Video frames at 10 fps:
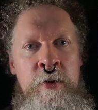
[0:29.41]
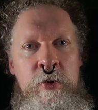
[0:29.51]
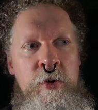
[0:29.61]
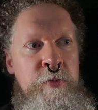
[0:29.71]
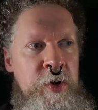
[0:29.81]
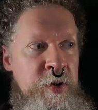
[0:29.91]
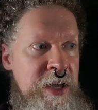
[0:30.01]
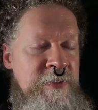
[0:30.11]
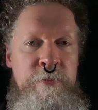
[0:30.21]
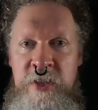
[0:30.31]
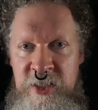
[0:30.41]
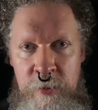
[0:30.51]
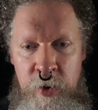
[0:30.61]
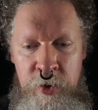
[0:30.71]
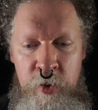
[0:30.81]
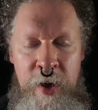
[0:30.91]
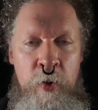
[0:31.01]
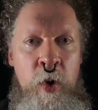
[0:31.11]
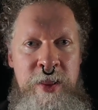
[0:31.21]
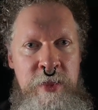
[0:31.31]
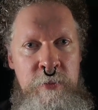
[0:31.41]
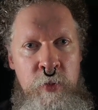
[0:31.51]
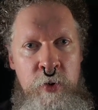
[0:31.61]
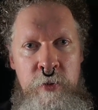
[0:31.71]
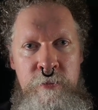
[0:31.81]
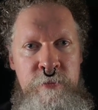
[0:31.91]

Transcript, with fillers: or you know give them to someone who might want them or